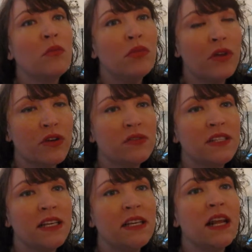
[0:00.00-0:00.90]

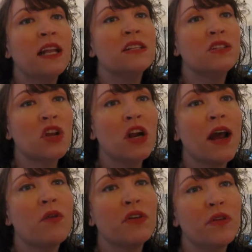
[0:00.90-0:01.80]
protein and start
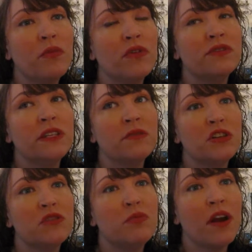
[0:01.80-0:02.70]
out with a
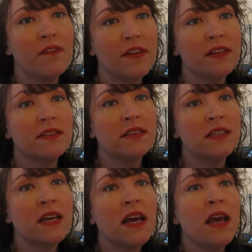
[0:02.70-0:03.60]
protein-rich breakfast,
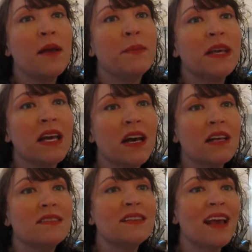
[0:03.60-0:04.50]

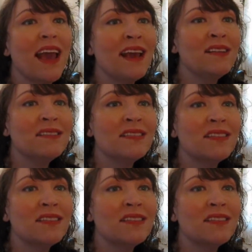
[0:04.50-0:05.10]
because eggs,